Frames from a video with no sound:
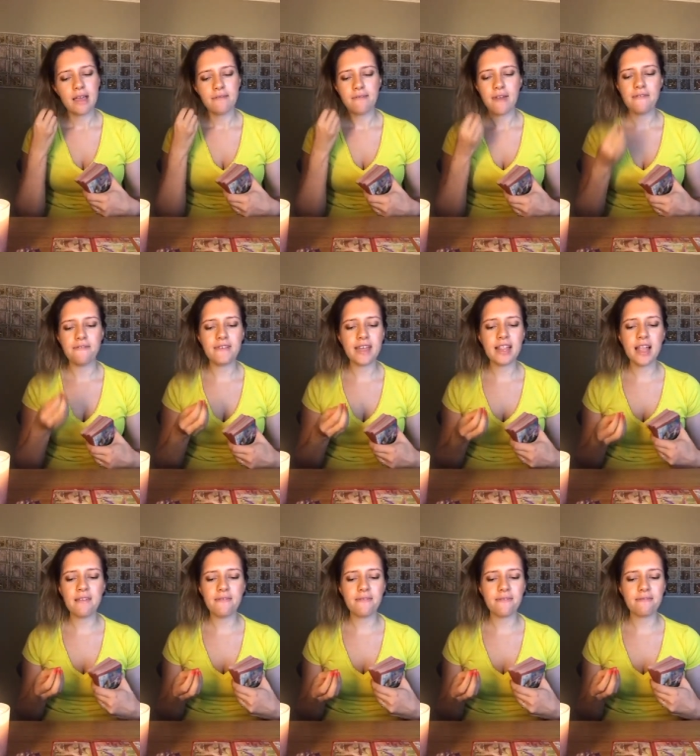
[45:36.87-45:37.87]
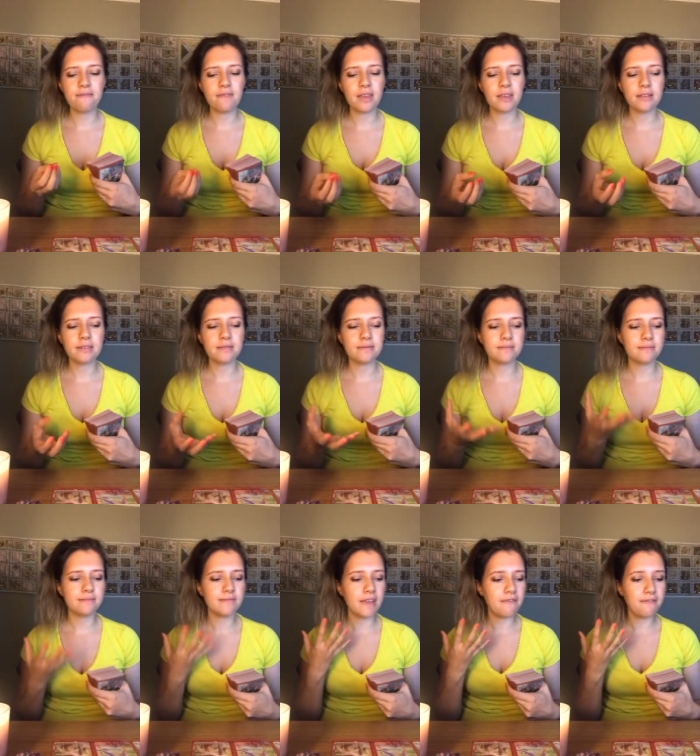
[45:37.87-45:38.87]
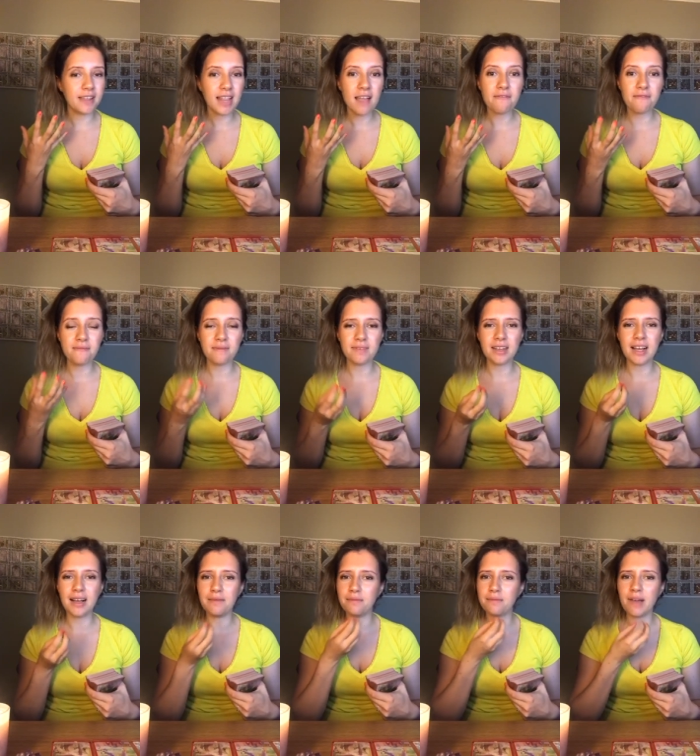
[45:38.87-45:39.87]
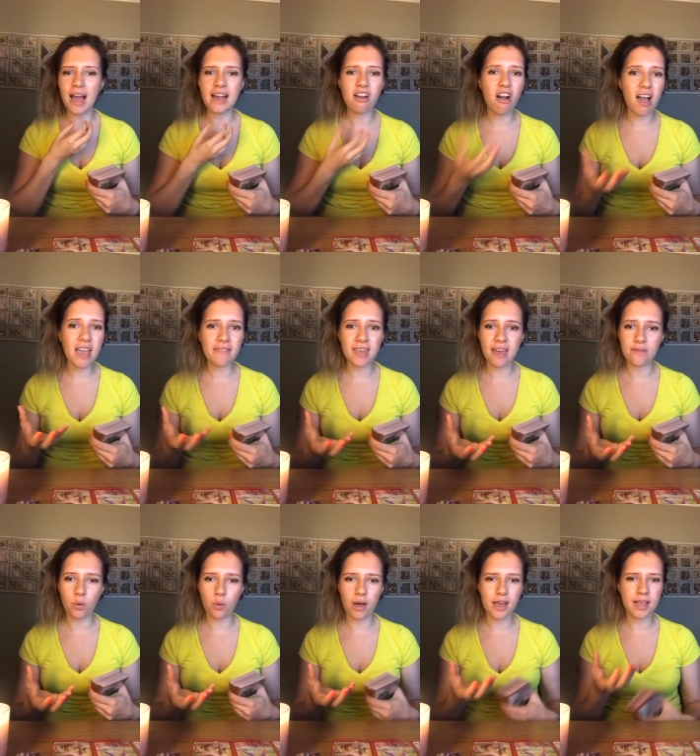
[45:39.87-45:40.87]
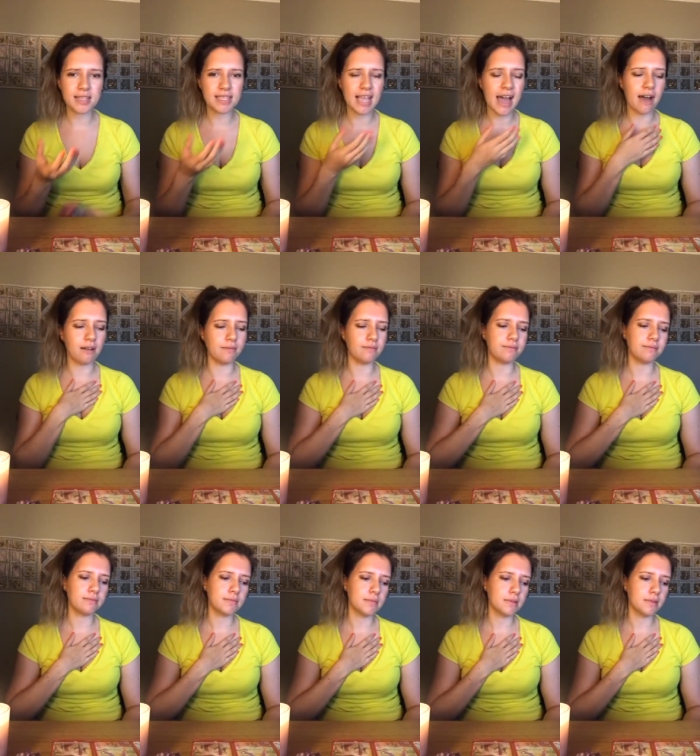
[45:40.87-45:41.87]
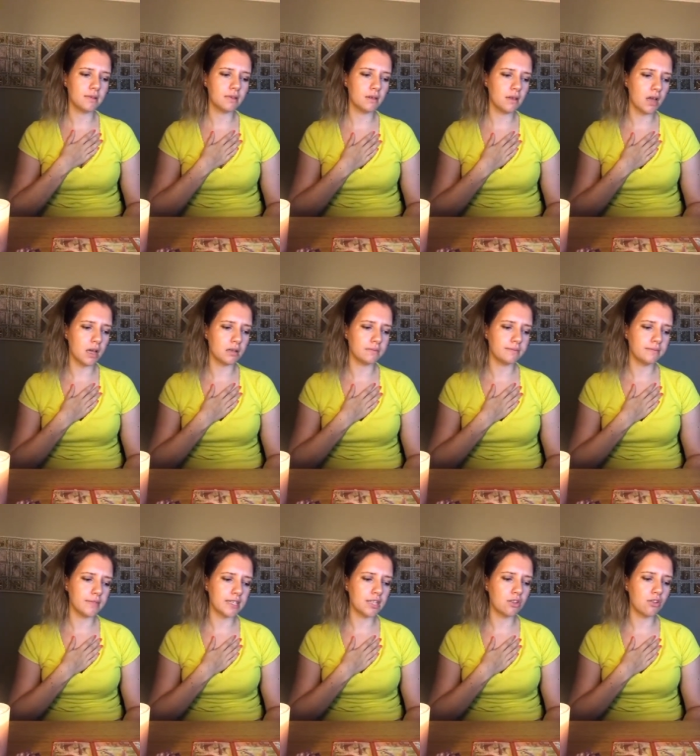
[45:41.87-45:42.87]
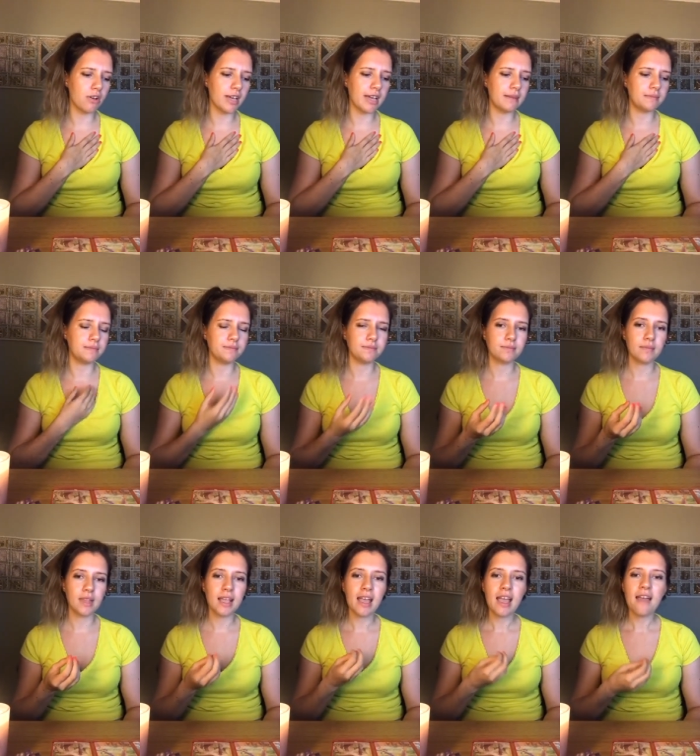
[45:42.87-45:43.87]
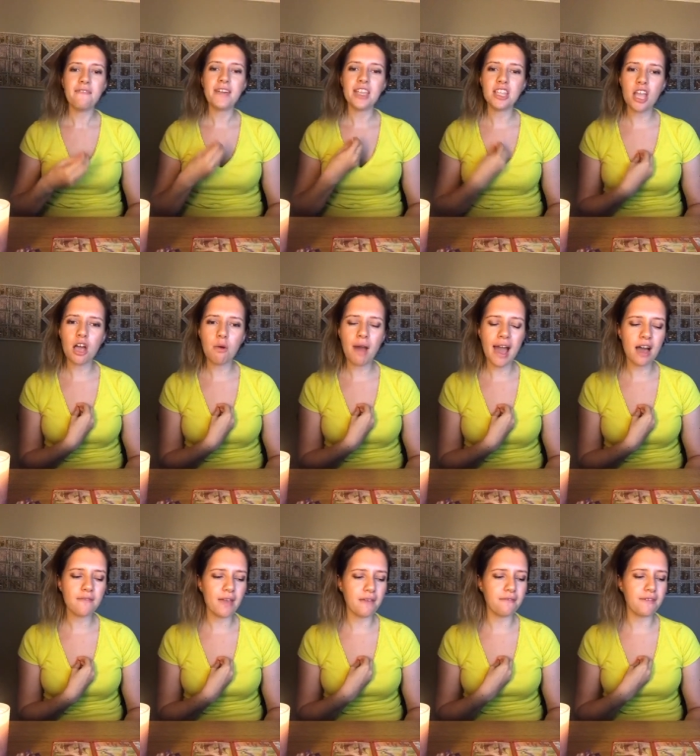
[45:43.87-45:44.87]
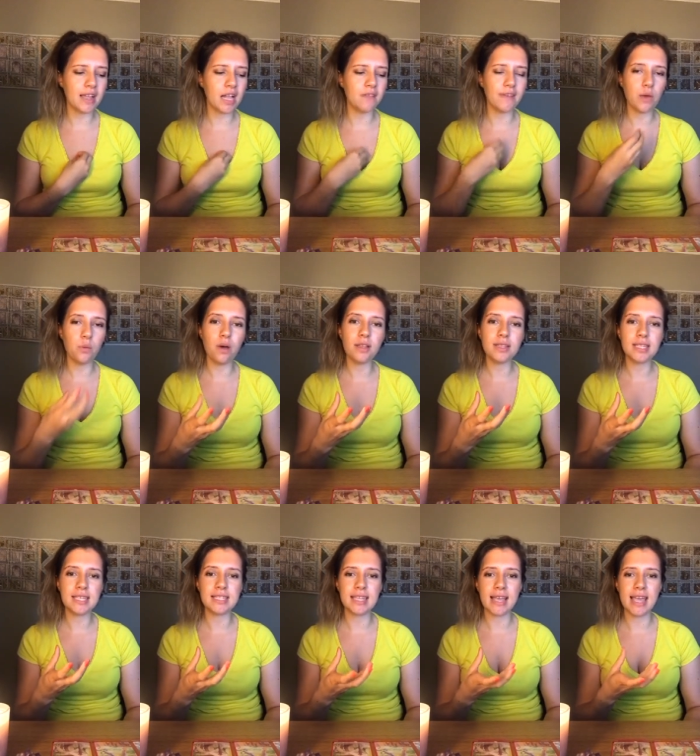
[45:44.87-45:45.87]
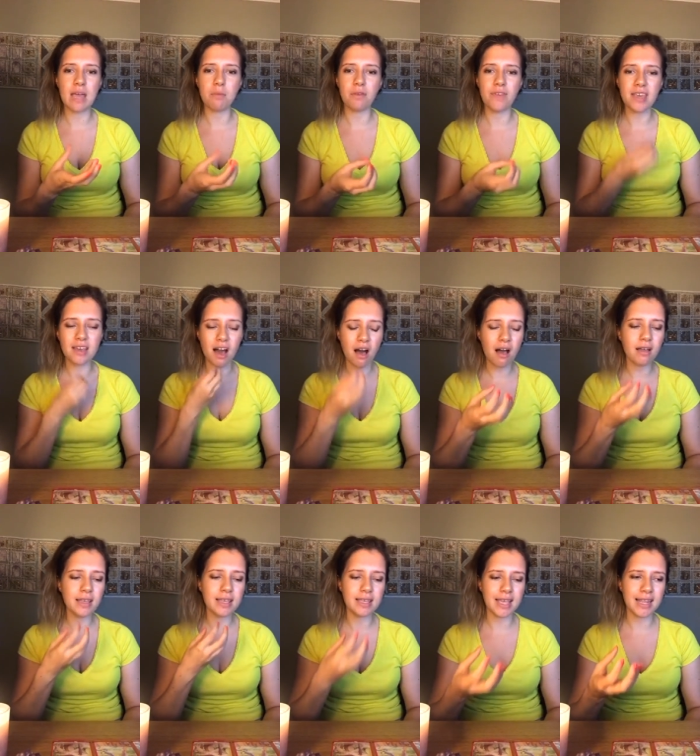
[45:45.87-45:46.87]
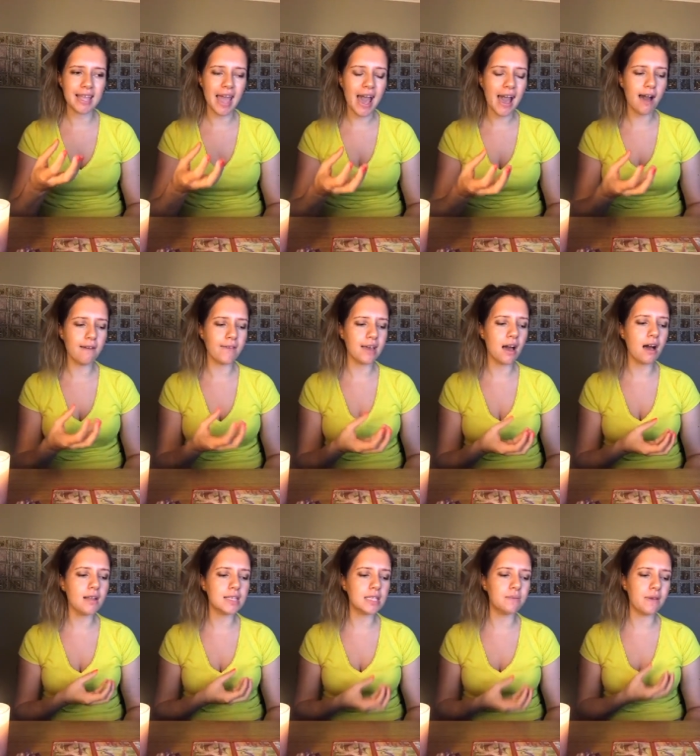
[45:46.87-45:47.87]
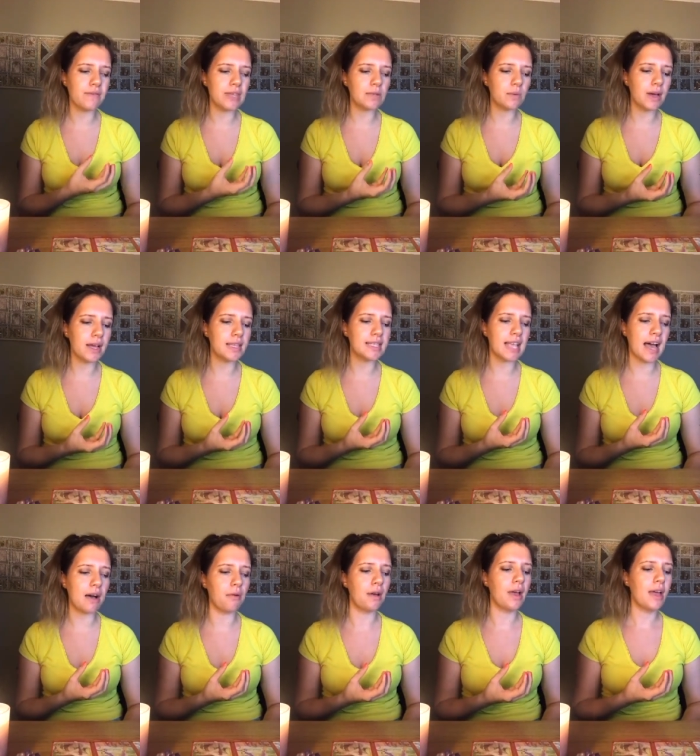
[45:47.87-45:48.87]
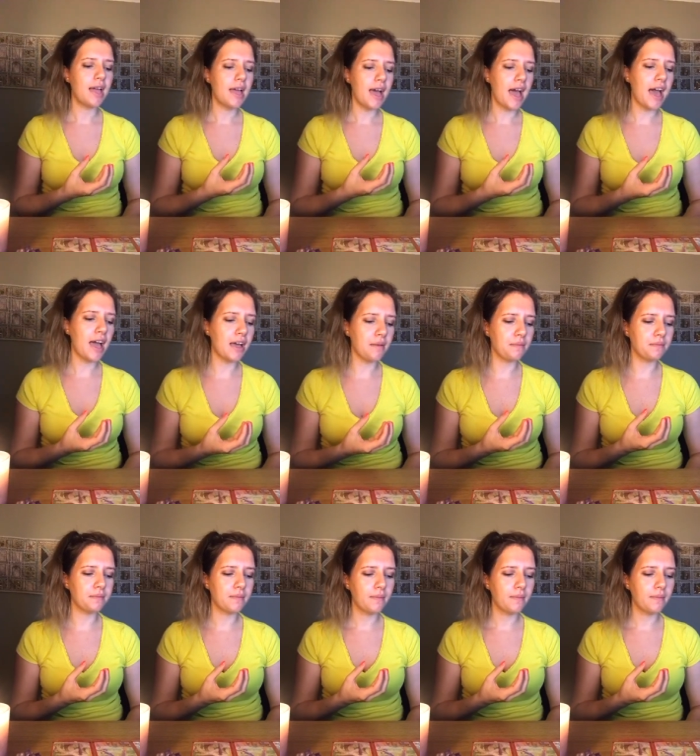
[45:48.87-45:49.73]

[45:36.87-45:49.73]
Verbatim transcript: they feel like they feel like I've, I can not even get the words out. Ugh, that's annoying. They know how they feel. They want to say it, but they can't get it out. They can't spit these words out. Um,